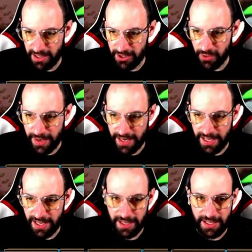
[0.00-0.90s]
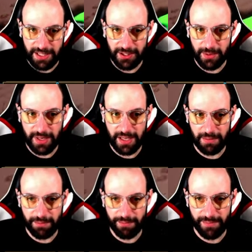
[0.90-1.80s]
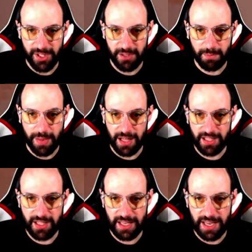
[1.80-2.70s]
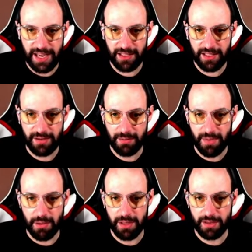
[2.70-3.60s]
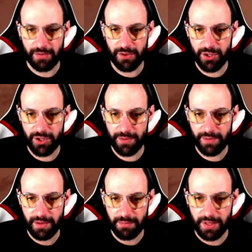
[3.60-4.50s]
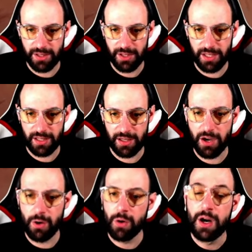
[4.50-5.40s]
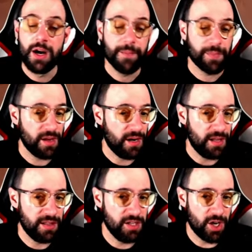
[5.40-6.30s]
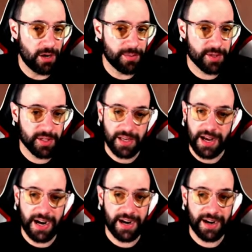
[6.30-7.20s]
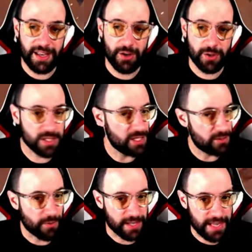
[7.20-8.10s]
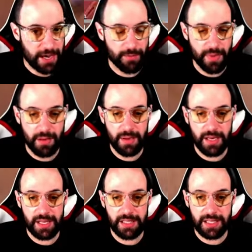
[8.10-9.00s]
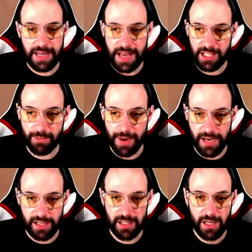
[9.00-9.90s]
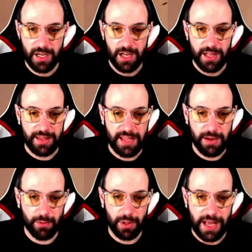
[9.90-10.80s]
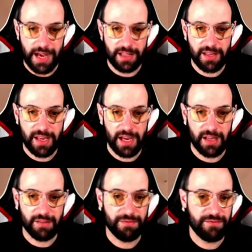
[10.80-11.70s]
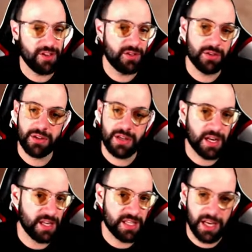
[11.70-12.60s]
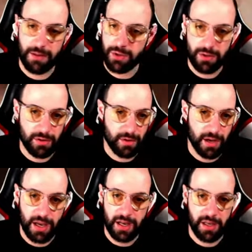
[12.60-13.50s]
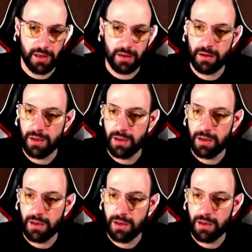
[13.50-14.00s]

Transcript: too many too many spells yet. Maybe in the future, but not yet. Oh, the orbs are useless right now. Maybe in the next patch they will add any features, any gems, or any,